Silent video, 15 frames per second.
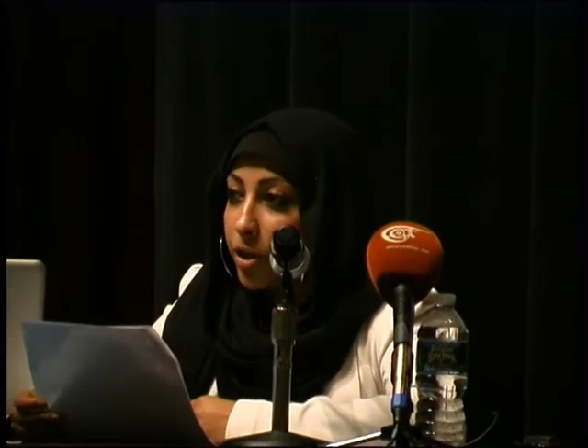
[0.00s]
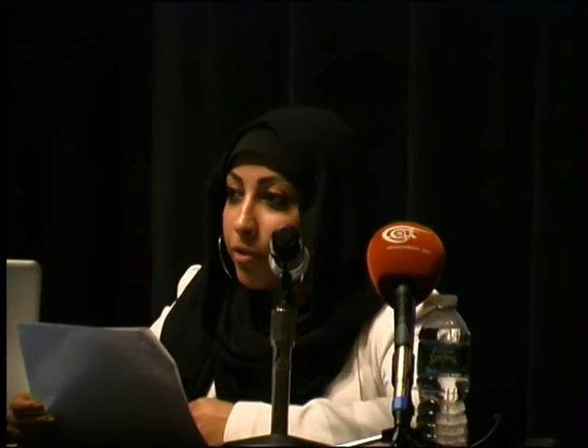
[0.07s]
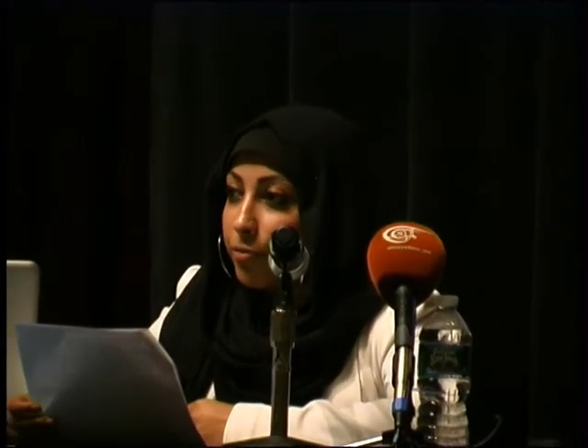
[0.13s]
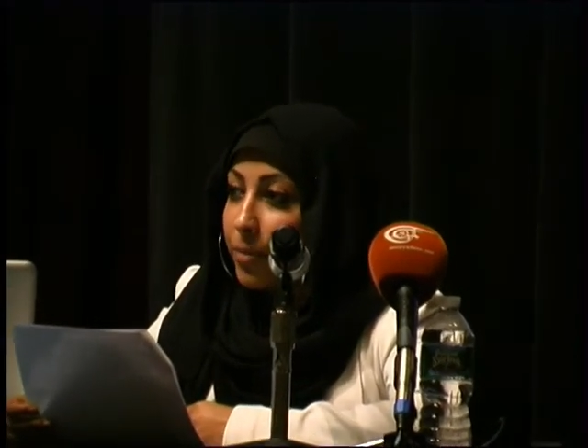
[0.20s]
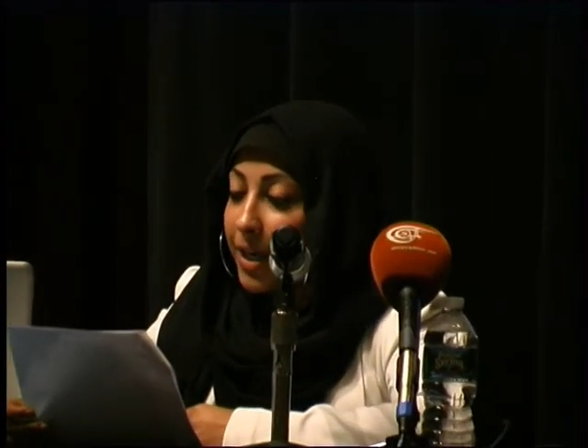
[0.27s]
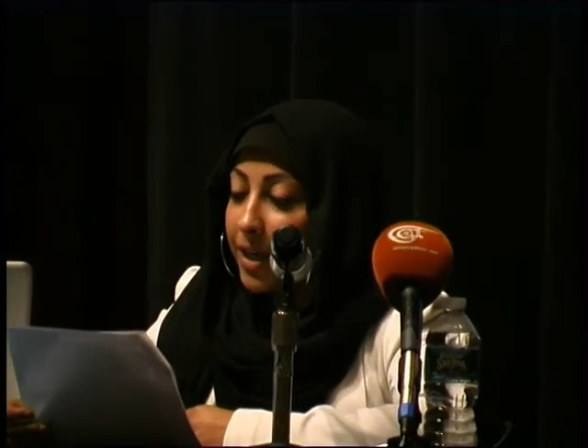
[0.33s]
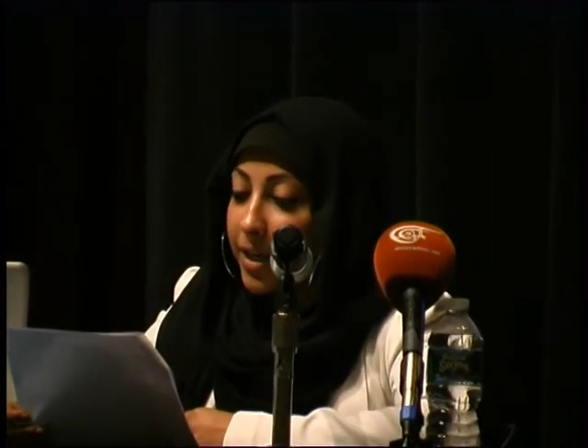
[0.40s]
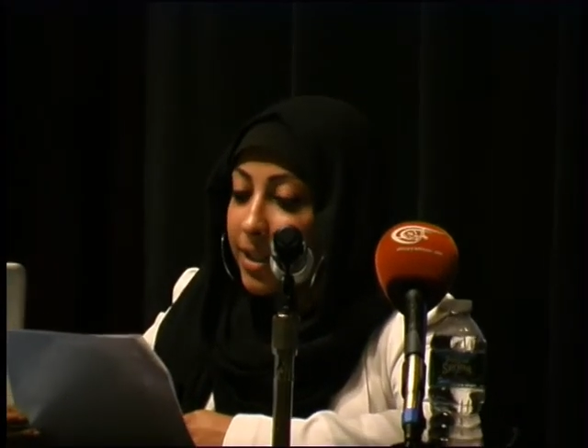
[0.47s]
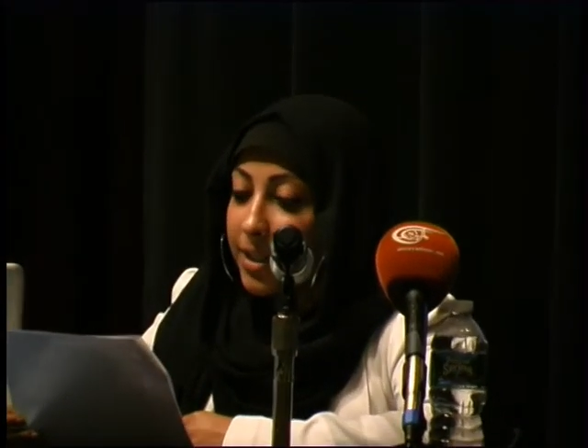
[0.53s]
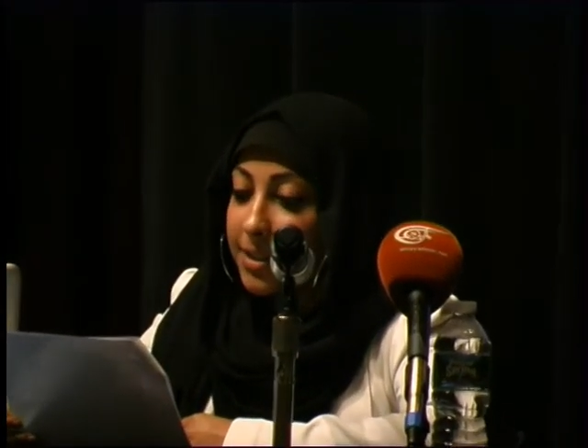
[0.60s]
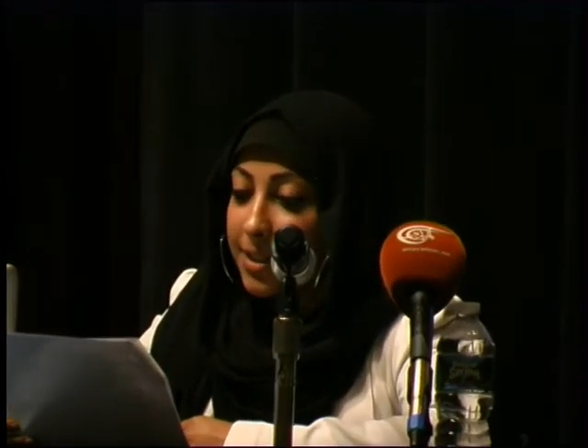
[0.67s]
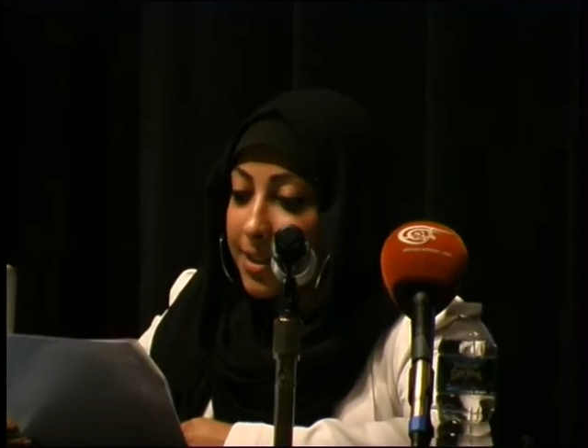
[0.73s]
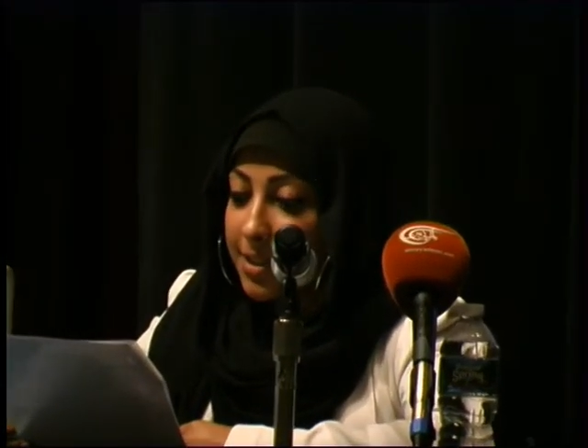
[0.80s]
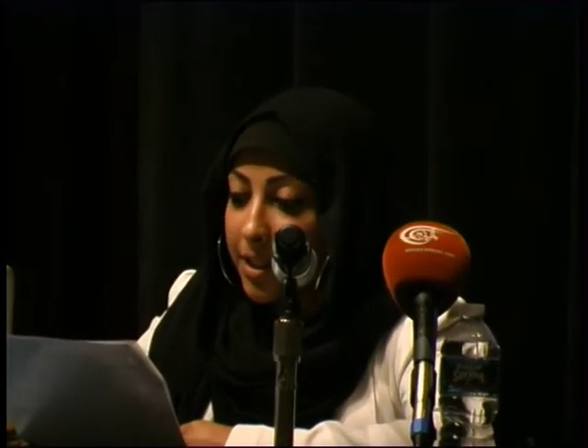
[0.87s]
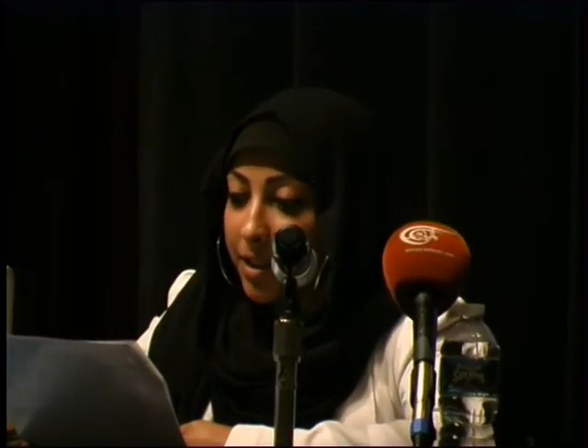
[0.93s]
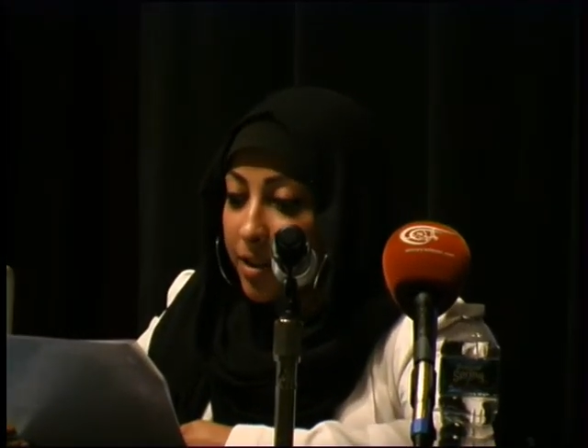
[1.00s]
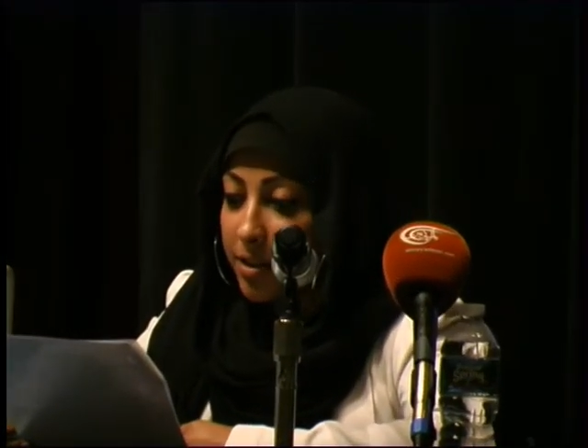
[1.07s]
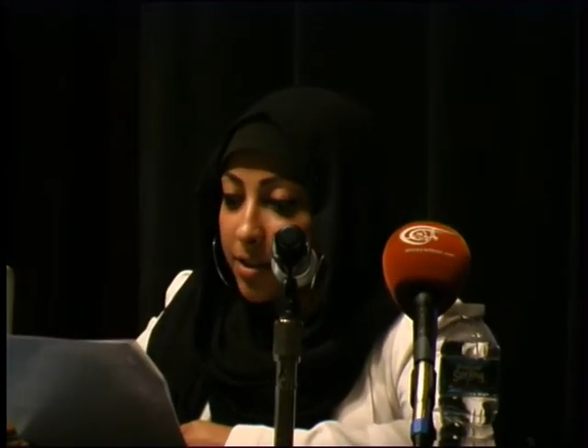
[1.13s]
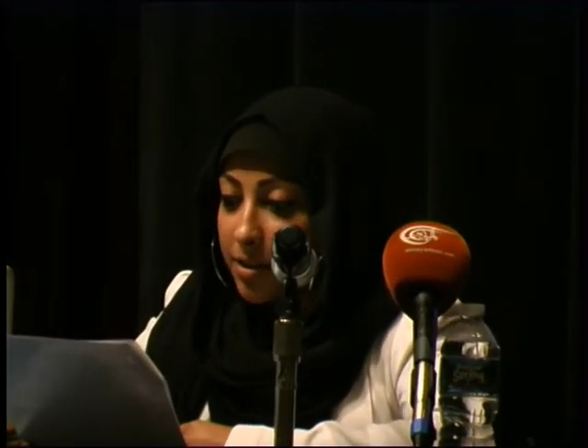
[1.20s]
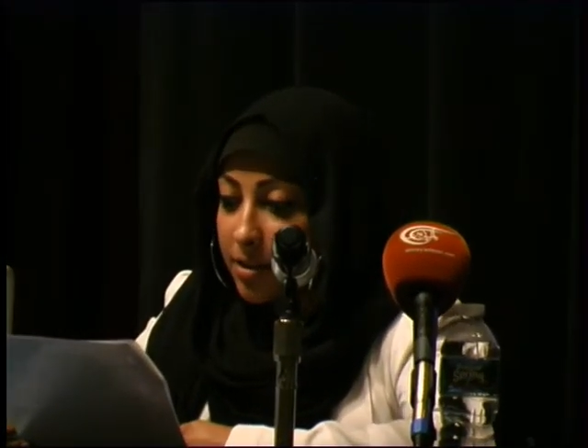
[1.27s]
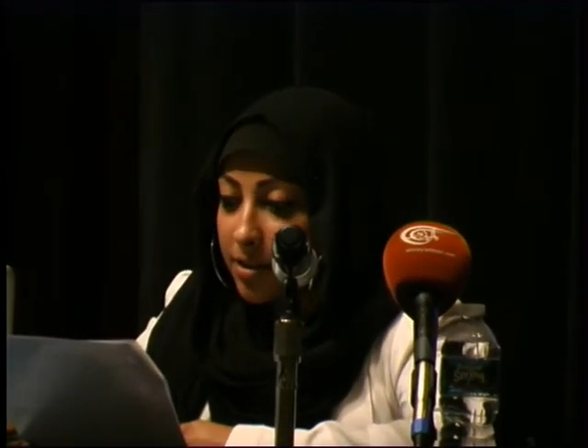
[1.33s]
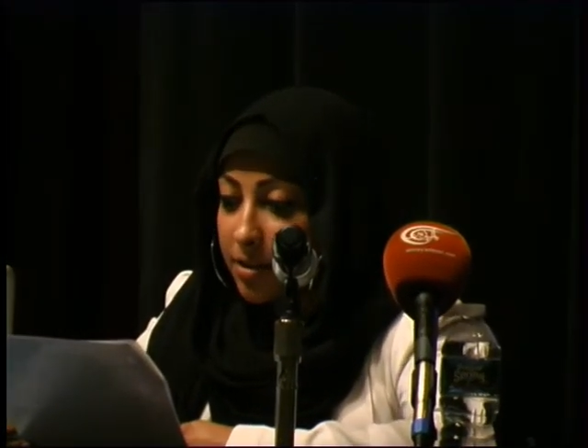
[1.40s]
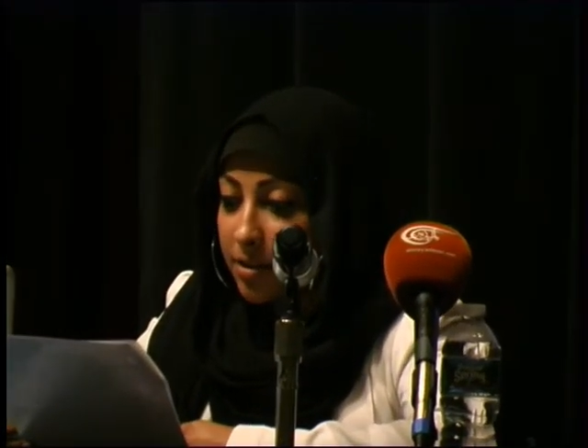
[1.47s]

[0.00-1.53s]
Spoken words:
of Bahraini dictators.